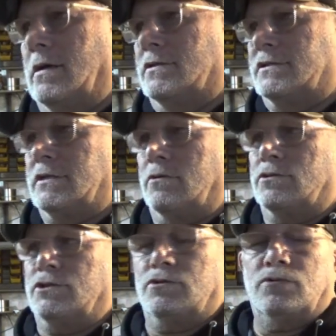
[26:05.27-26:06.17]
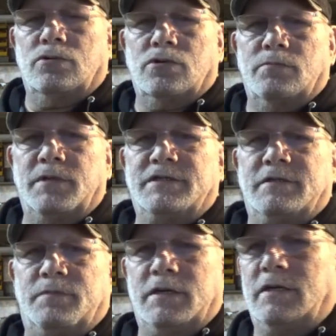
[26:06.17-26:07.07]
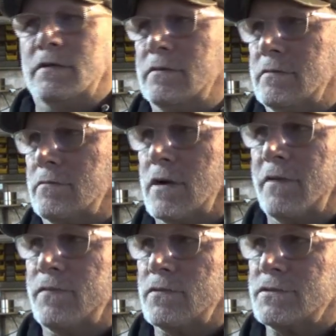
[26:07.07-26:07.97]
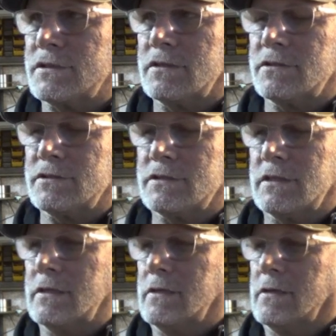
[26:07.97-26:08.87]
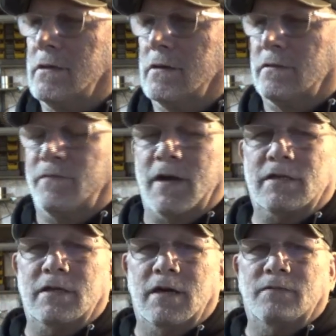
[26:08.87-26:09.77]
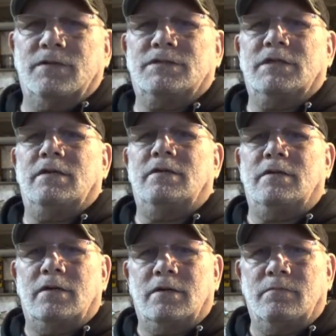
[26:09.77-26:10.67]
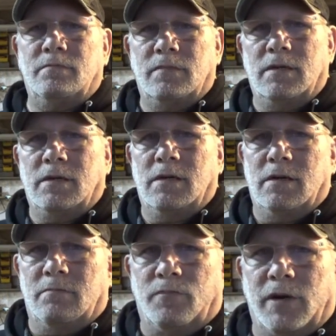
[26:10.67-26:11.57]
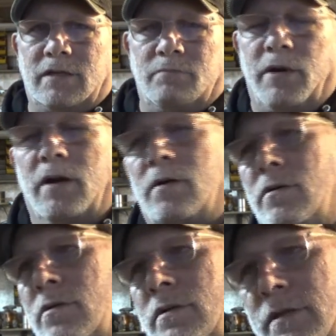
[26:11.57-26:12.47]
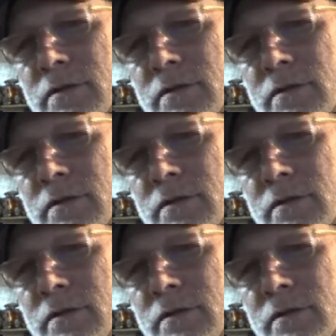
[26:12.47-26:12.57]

CO2 or PCP rifles, because the fact that you have to sit and break the barrel and,